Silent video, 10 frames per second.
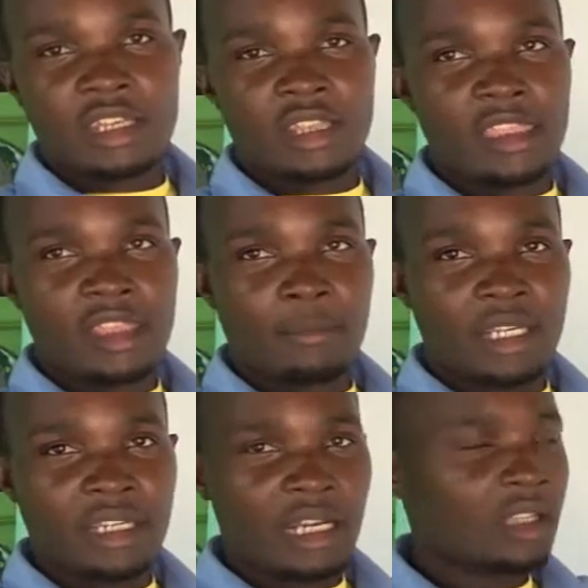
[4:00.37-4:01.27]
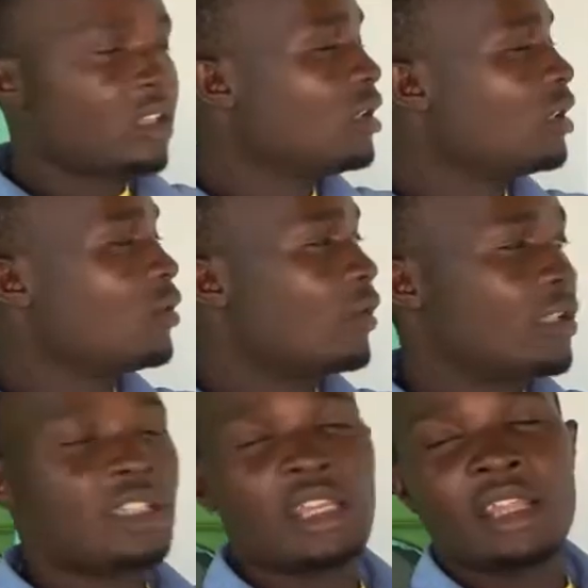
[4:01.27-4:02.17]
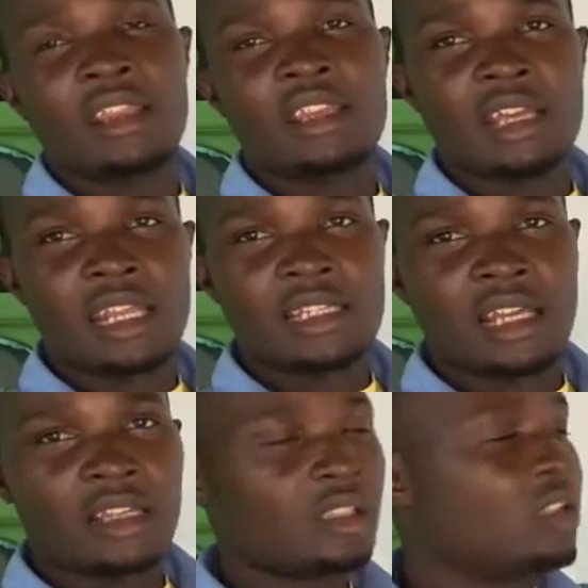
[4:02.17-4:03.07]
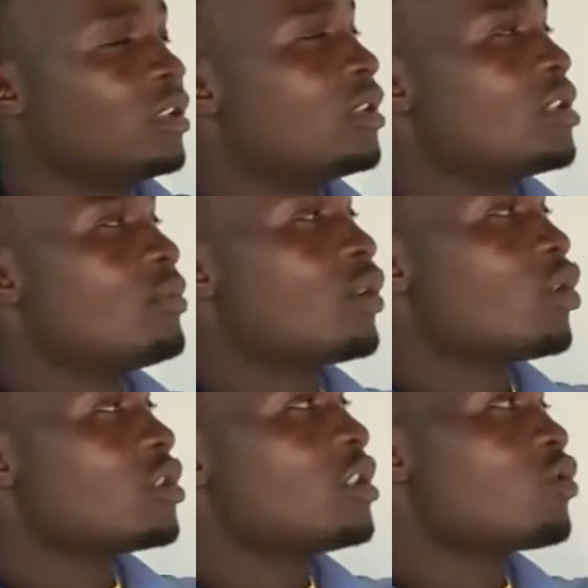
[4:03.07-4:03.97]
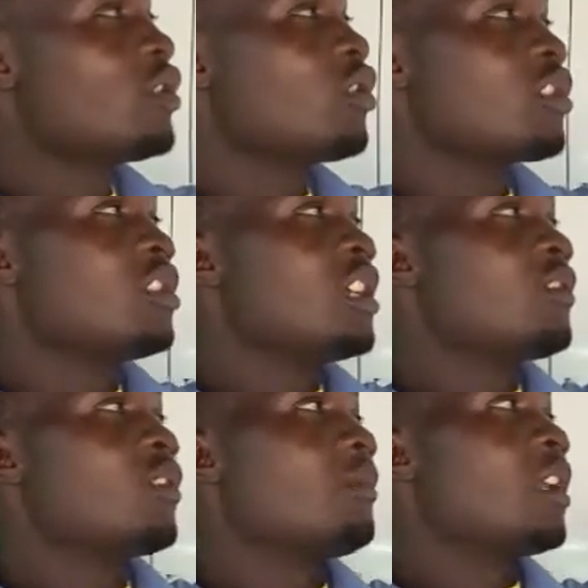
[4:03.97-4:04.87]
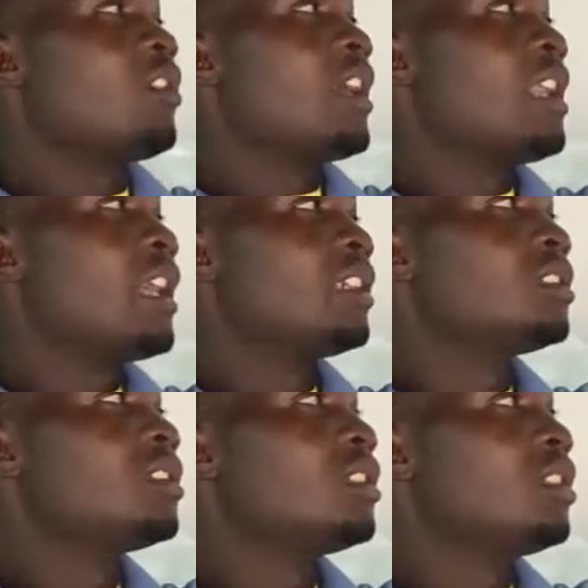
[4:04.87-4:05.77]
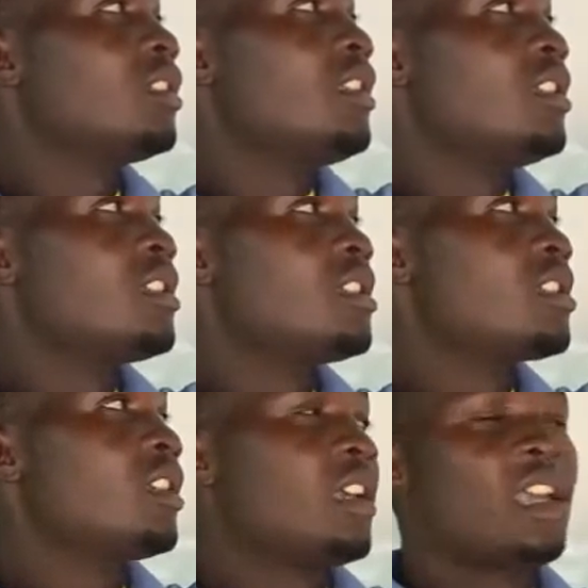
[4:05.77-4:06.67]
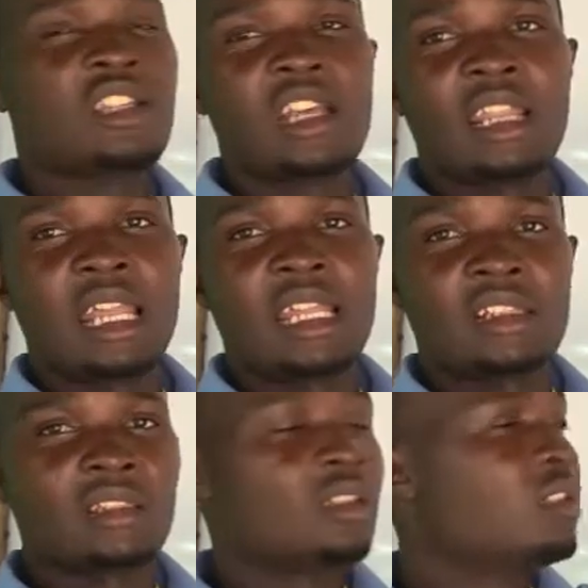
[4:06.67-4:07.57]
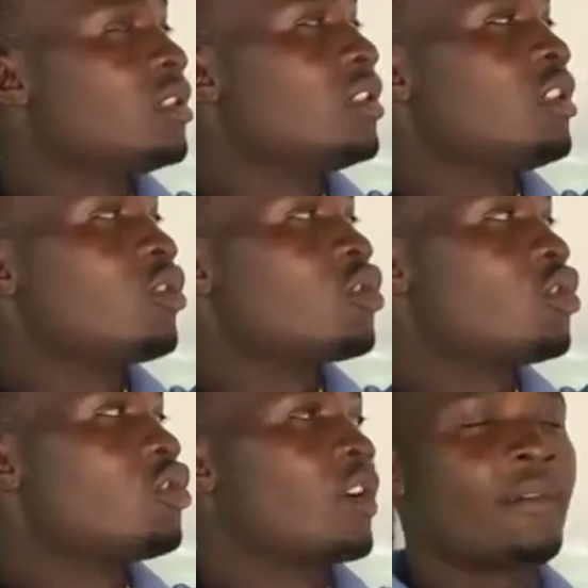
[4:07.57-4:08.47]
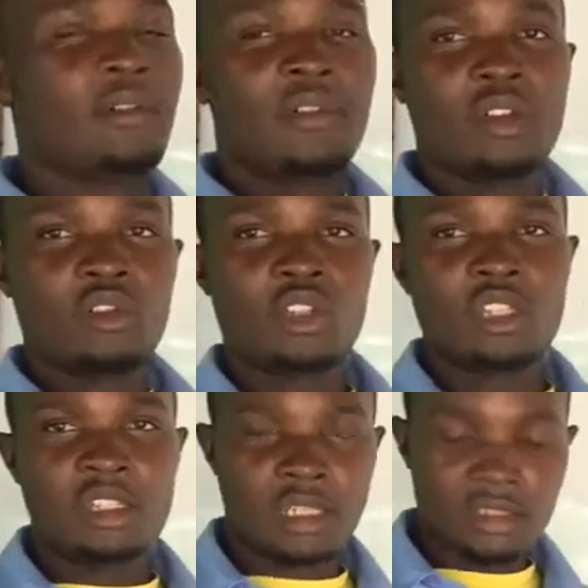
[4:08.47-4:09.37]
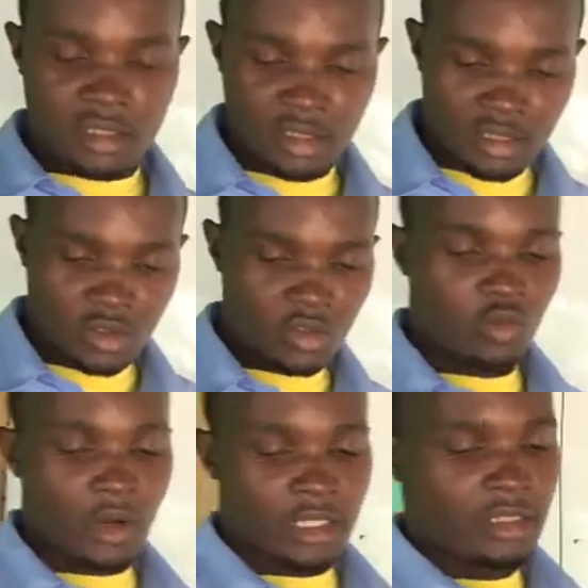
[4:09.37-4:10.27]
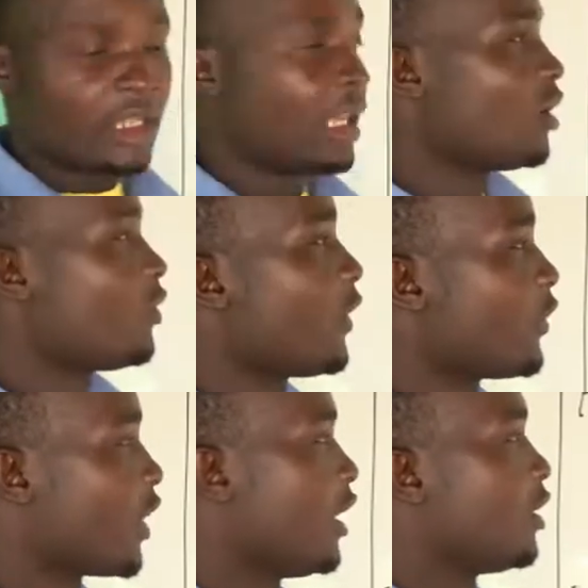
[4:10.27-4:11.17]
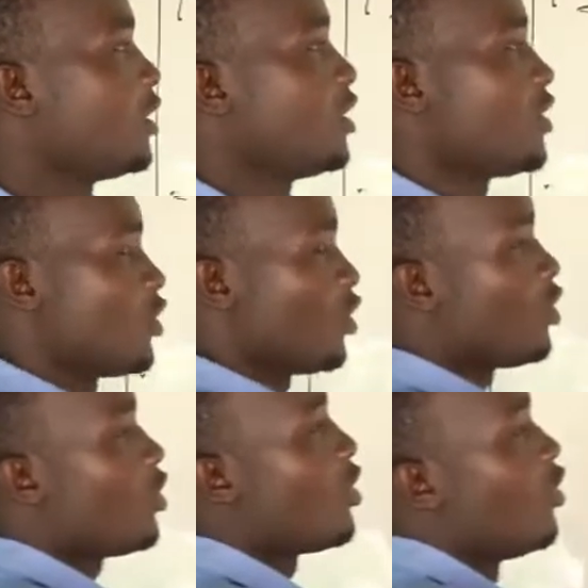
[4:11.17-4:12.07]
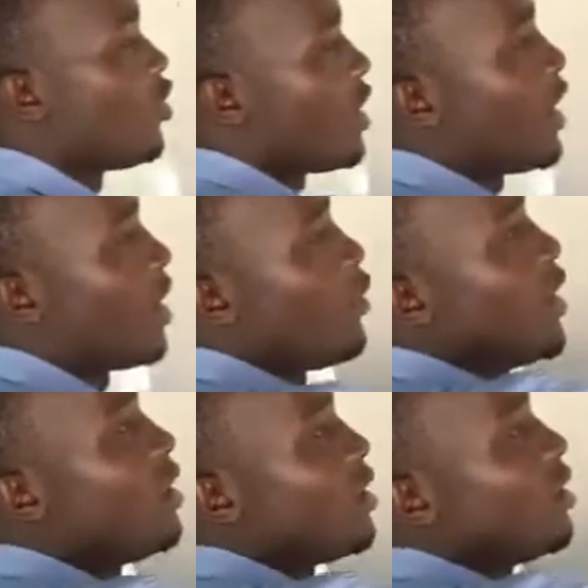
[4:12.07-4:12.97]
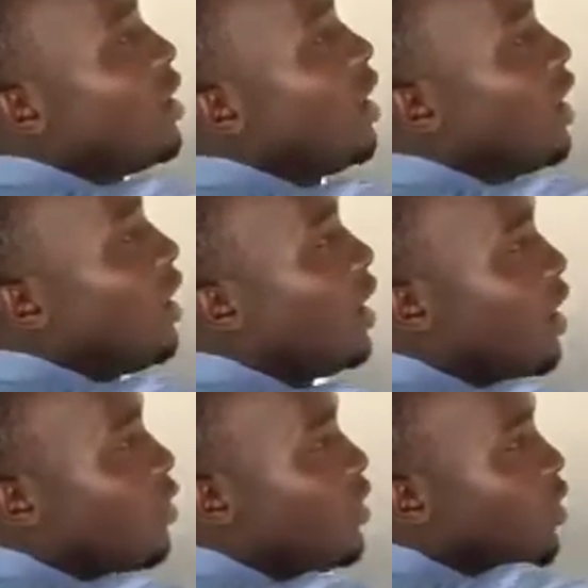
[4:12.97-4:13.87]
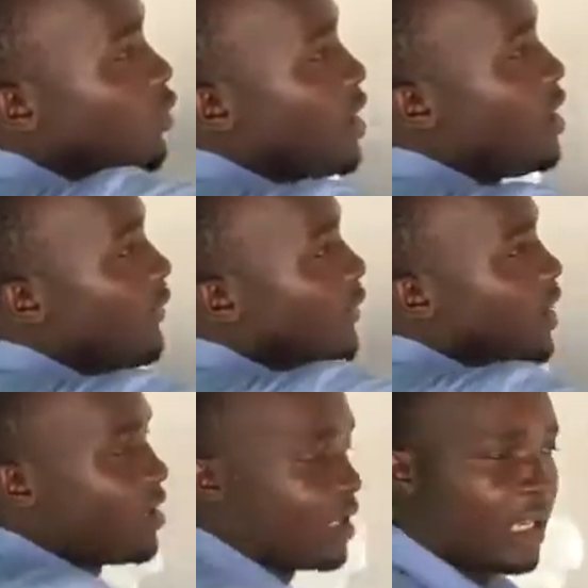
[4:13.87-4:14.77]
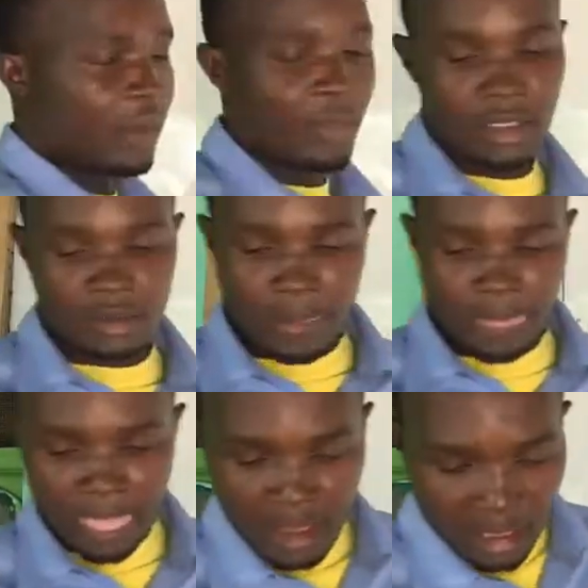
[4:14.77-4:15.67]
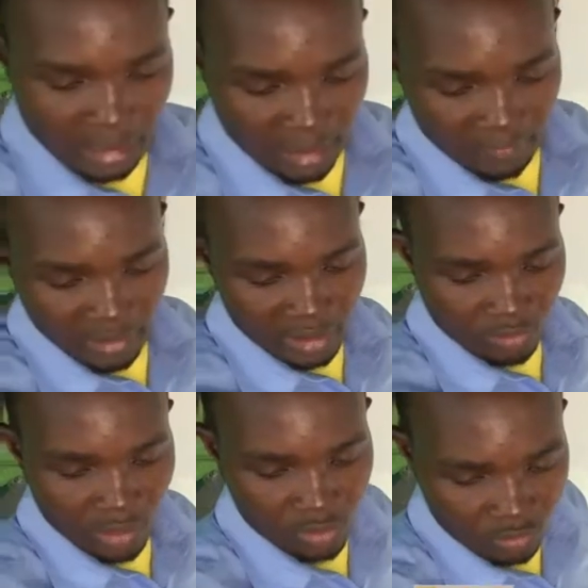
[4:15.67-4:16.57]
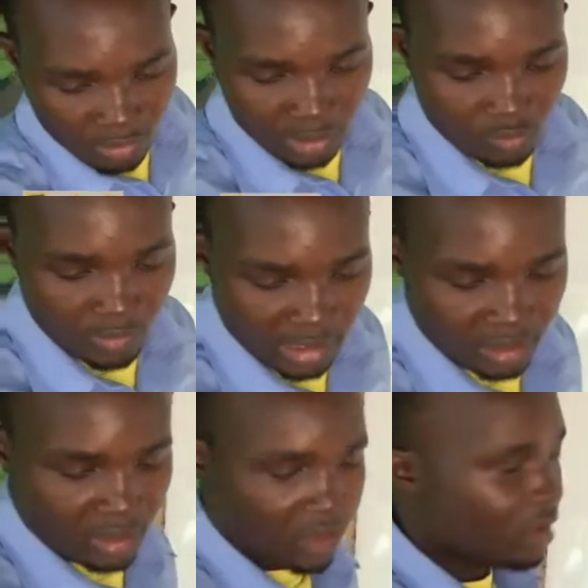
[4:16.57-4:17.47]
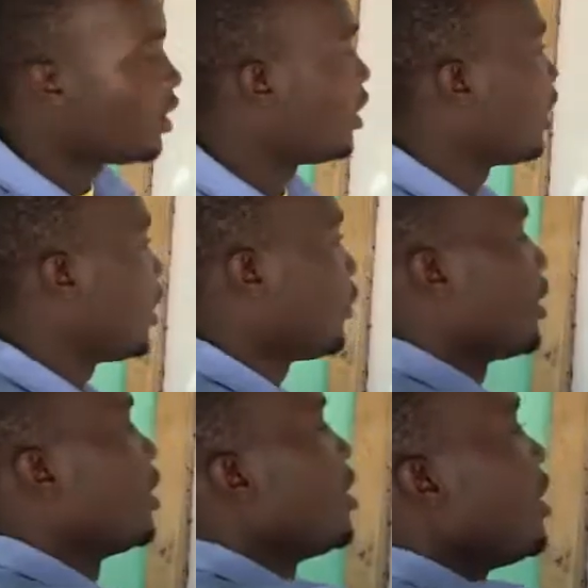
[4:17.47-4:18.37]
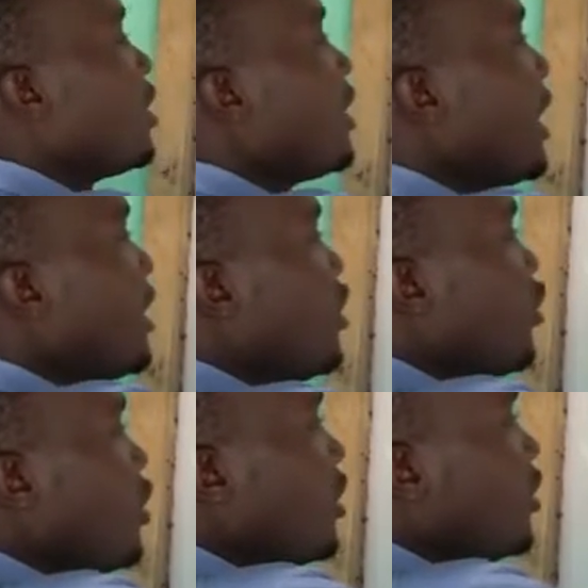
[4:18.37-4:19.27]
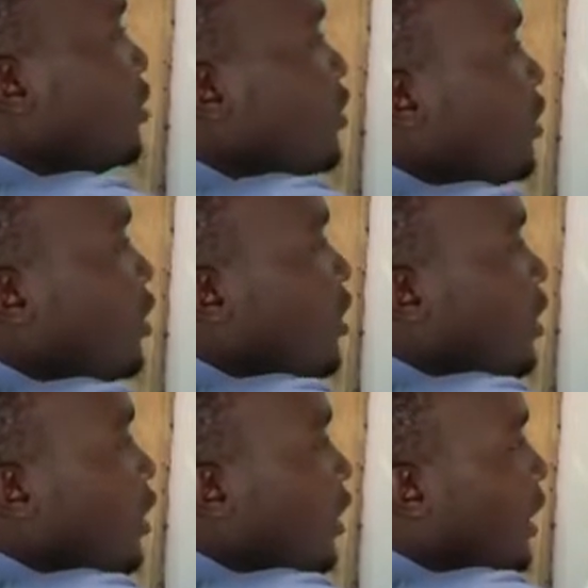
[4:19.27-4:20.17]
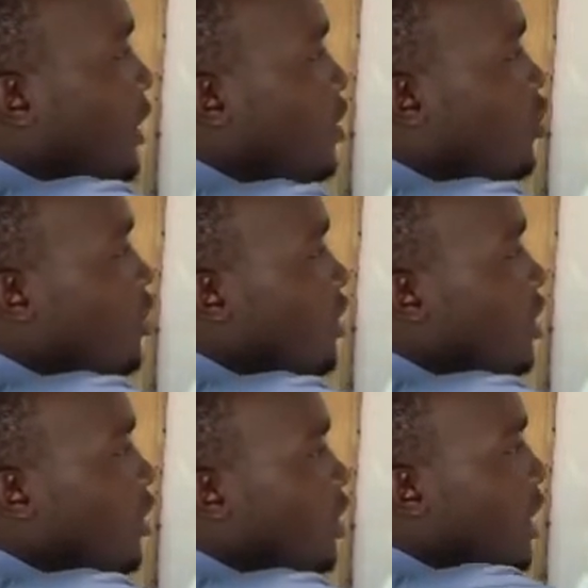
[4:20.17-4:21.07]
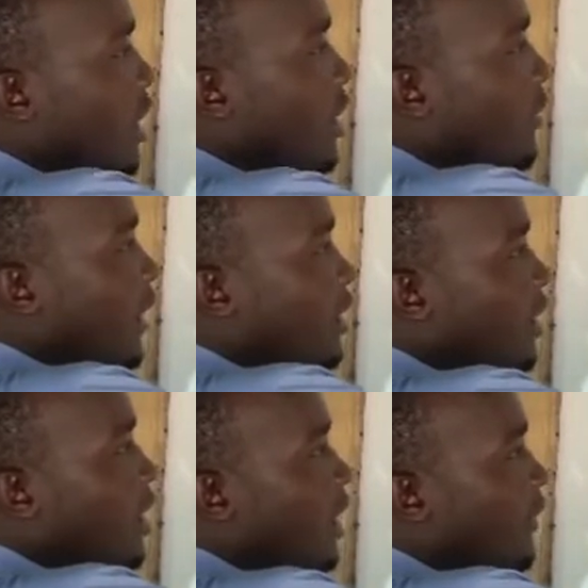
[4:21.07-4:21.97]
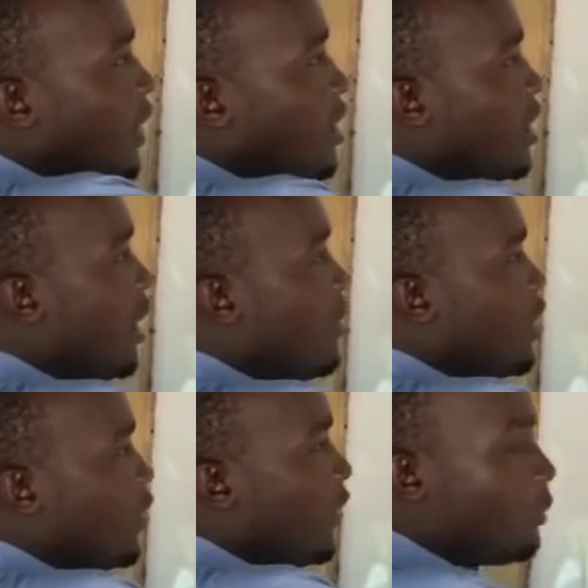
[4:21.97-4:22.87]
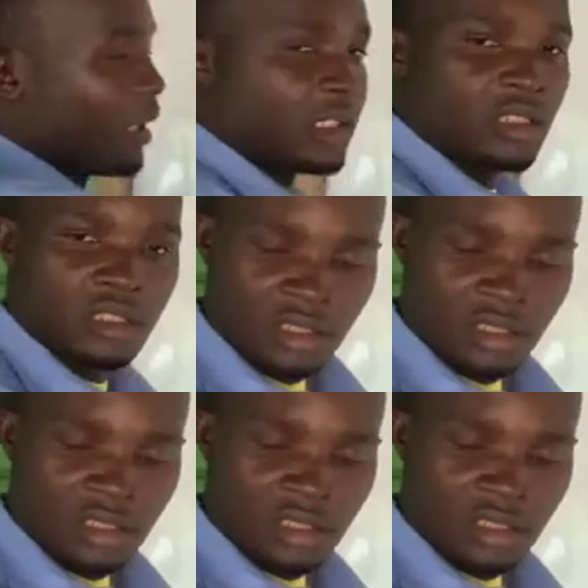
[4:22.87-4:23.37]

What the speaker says: Kenya, Mandera, Wajir, and then Garissa. It's because this wind originates from a dry land. This is Asian land. It also travels for a long distance towards the land of Africa. So those are a wind, how the wind affects climate. Another factor we want to look at today is latitude. Latitude is also another factor that affects climate of a place.